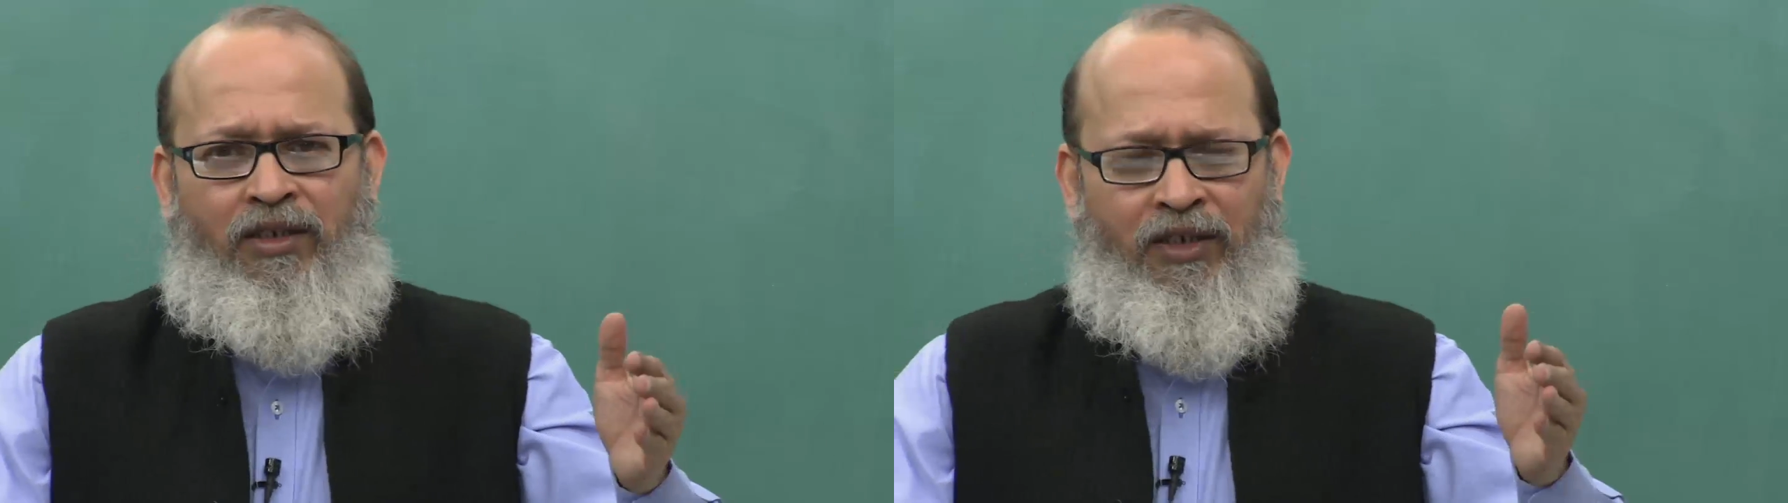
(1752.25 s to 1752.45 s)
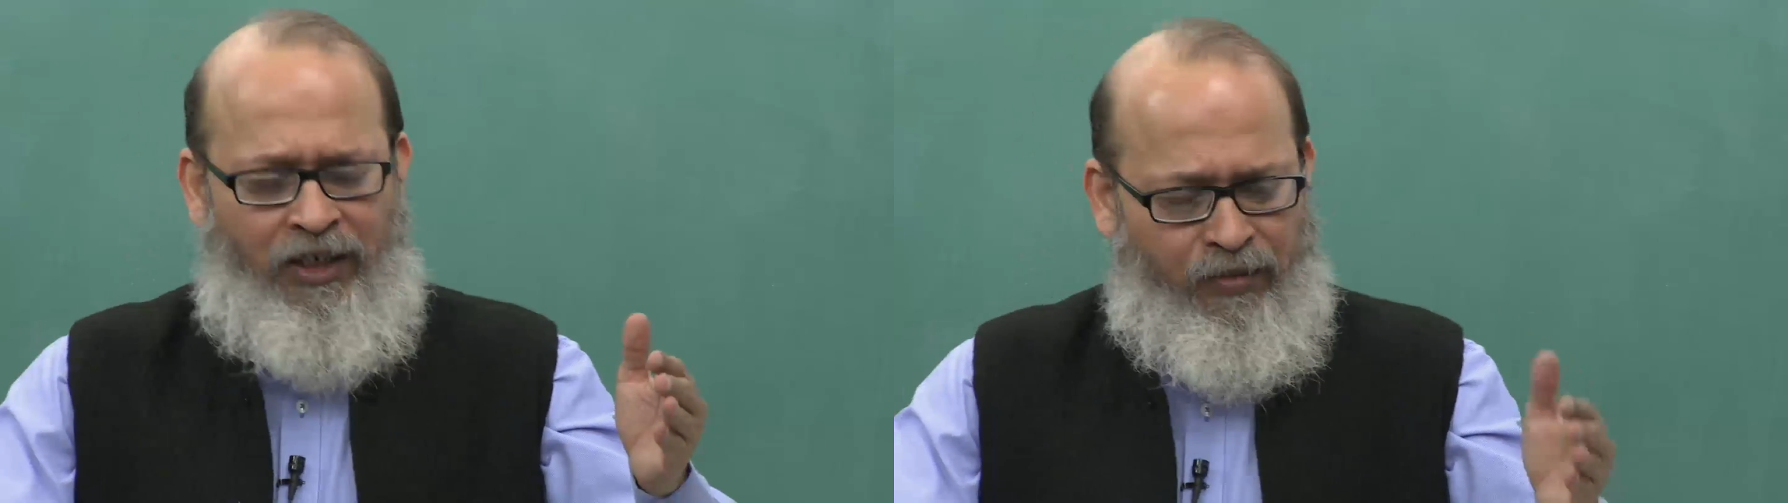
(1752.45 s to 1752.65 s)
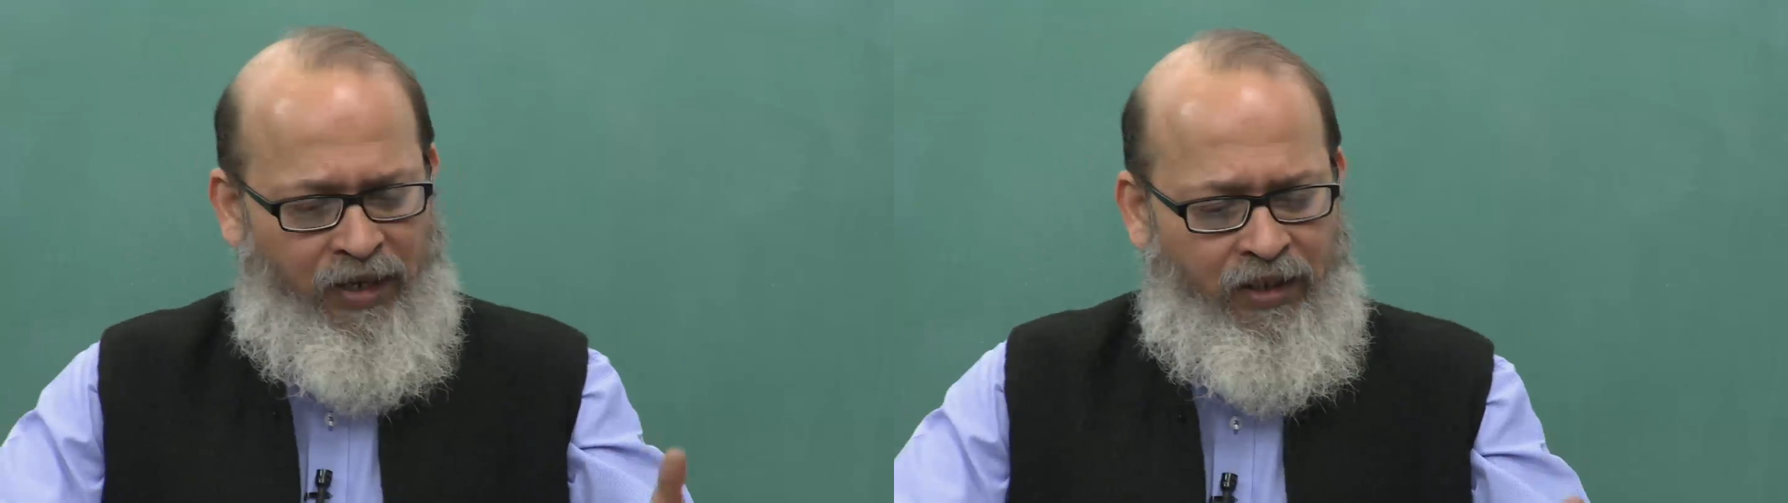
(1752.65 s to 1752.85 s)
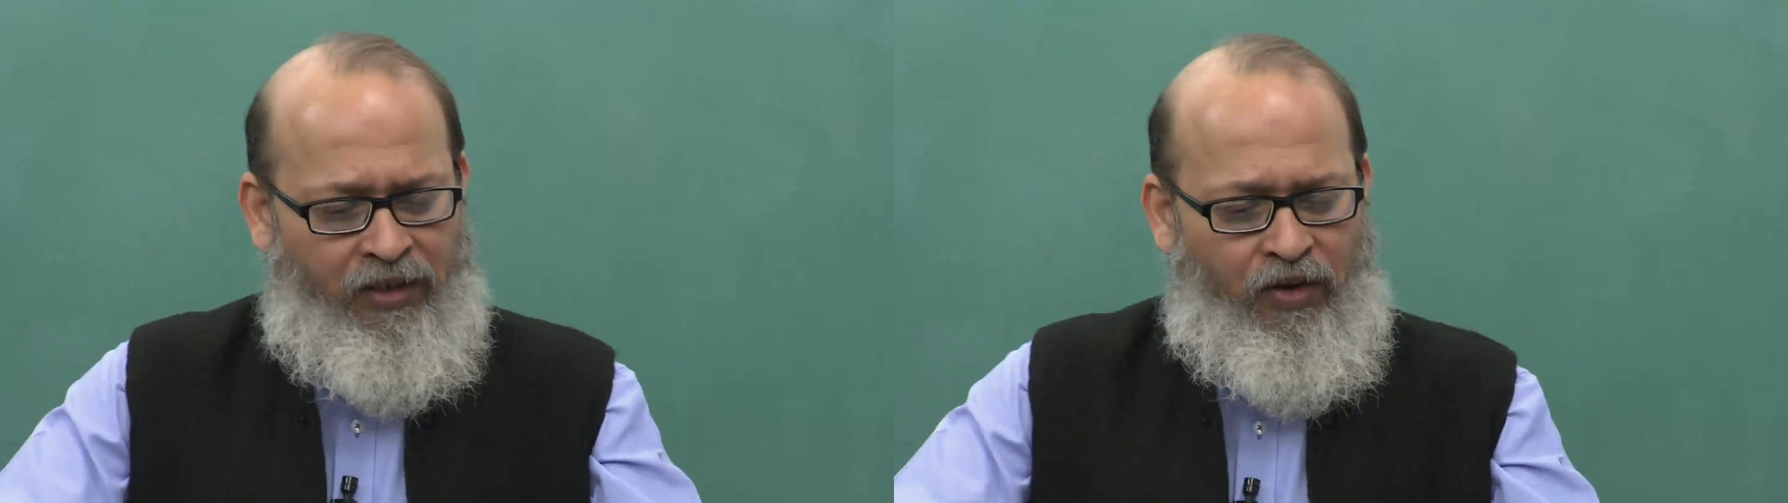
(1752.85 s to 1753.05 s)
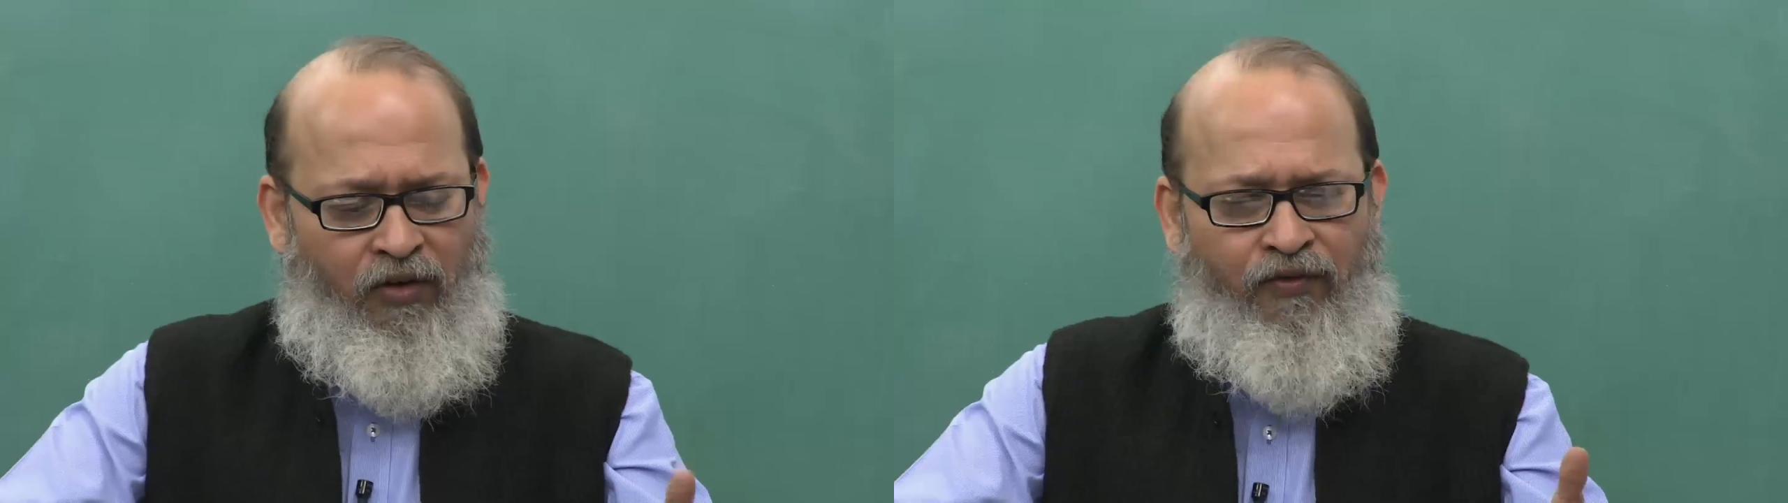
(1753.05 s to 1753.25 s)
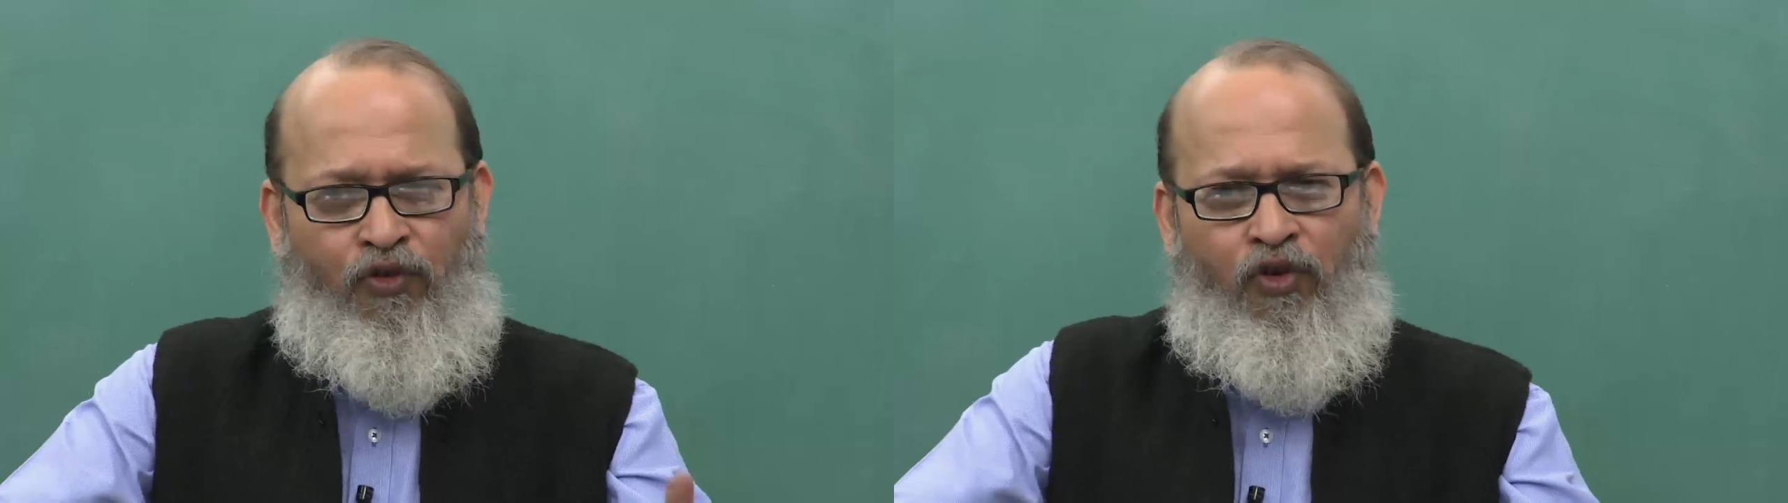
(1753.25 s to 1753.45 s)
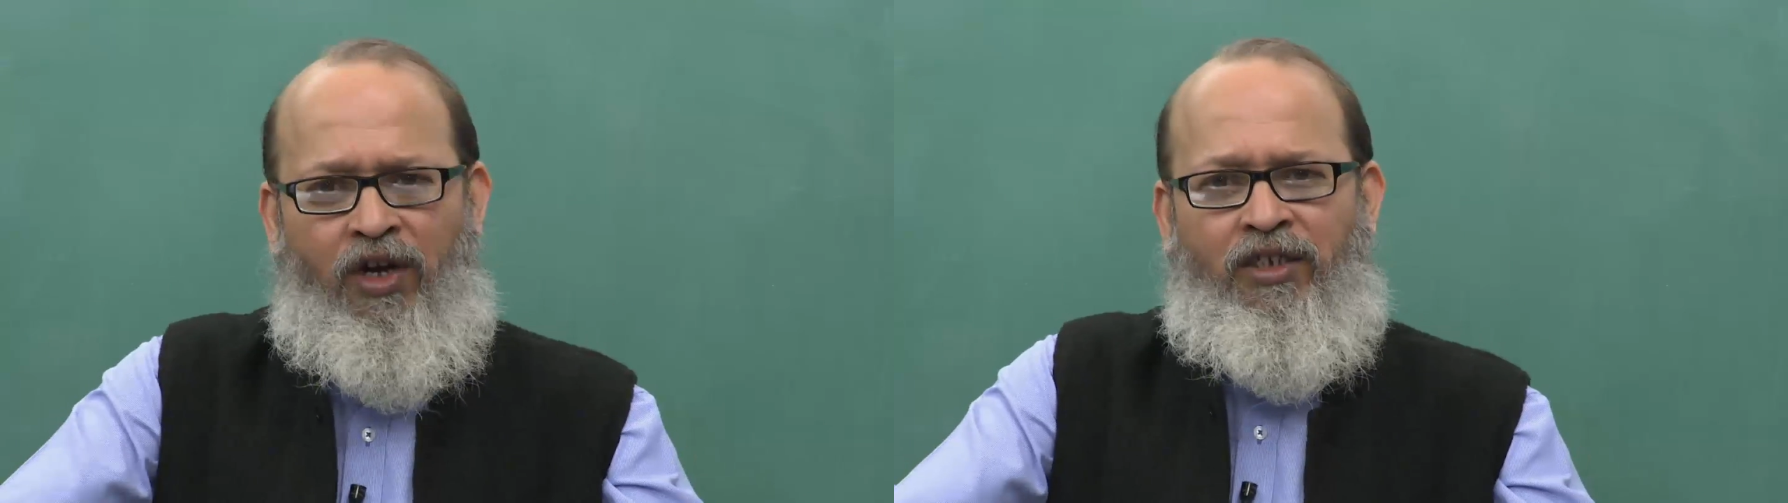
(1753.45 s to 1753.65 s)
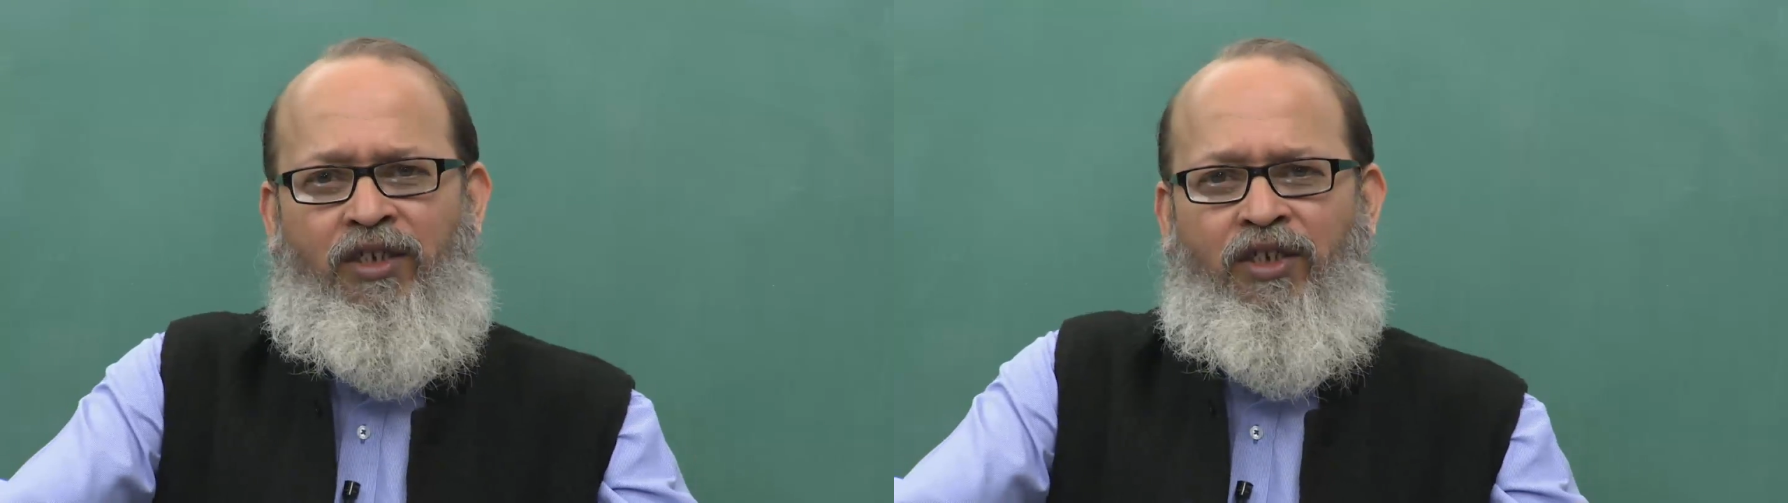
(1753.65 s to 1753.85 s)
treatment of
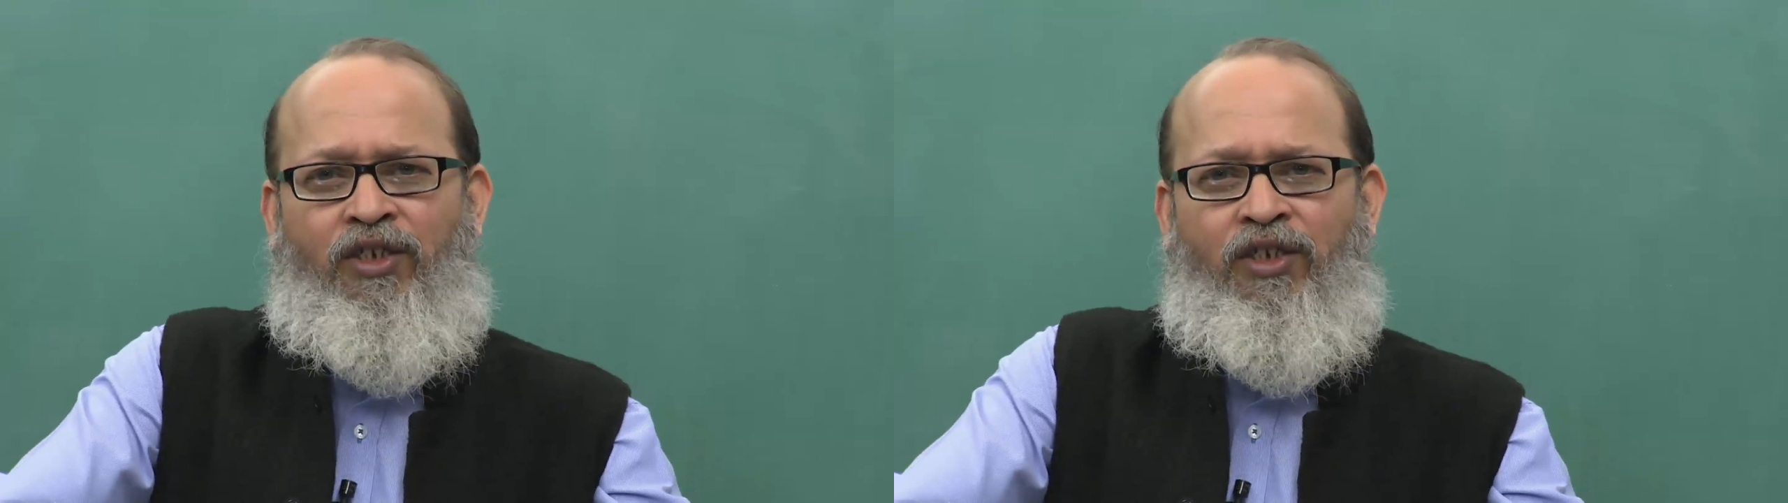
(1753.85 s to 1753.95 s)
choice in